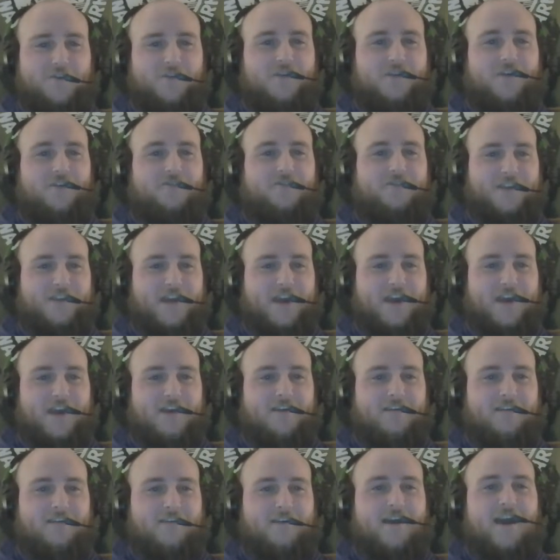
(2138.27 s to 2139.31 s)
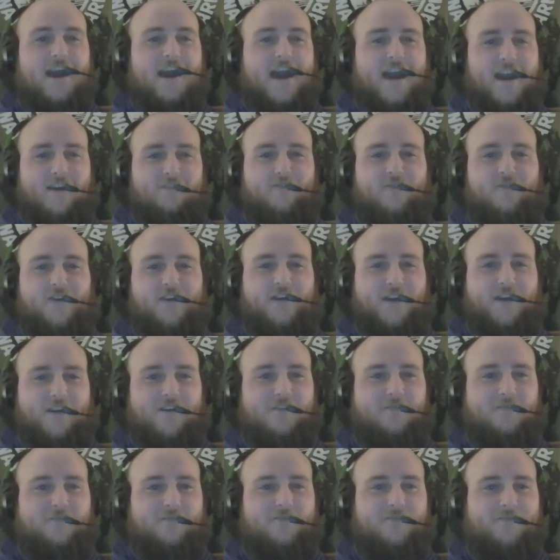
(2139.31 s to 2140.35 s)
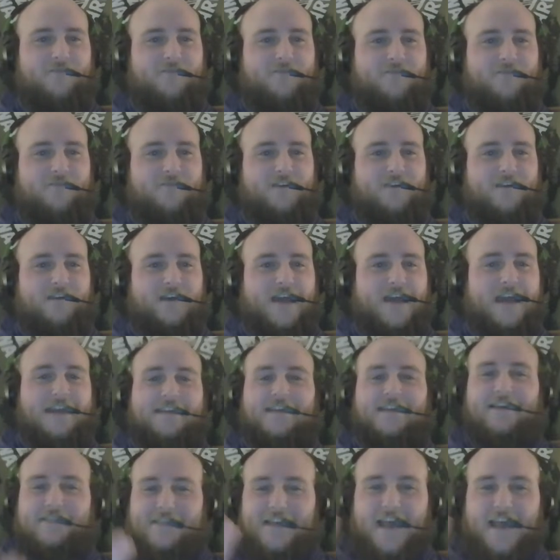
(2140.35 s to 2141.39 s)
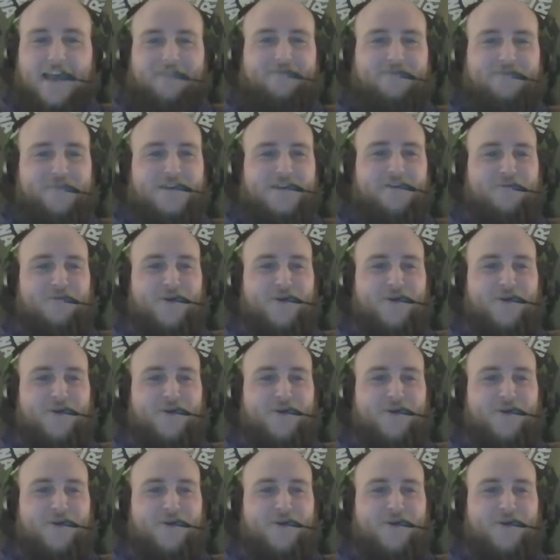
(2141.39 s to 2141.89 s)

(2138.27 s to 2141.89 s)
New Year's Day every year. It doesn't have to be